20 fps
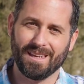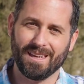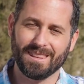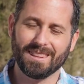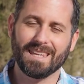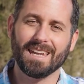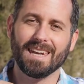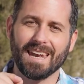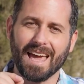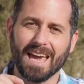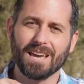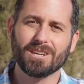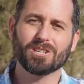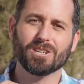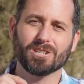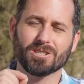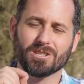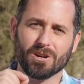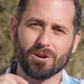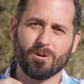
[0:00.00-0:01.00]
The
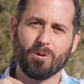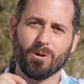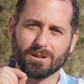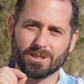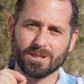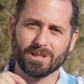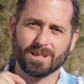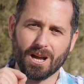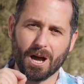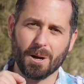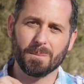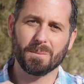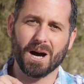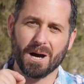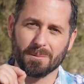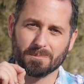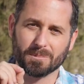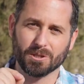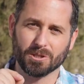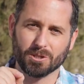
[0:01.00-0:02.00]
nations are going to come
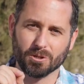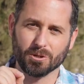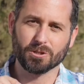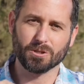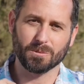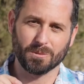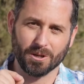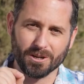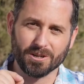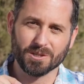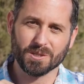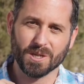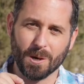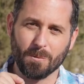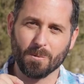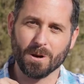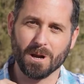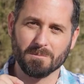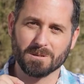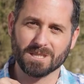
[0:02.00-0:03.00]
up to Jerusalem. You
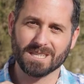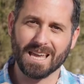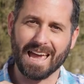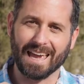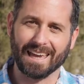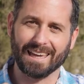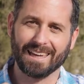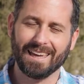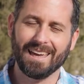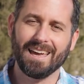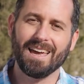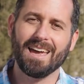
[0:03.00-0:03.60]
understand what I'm saying?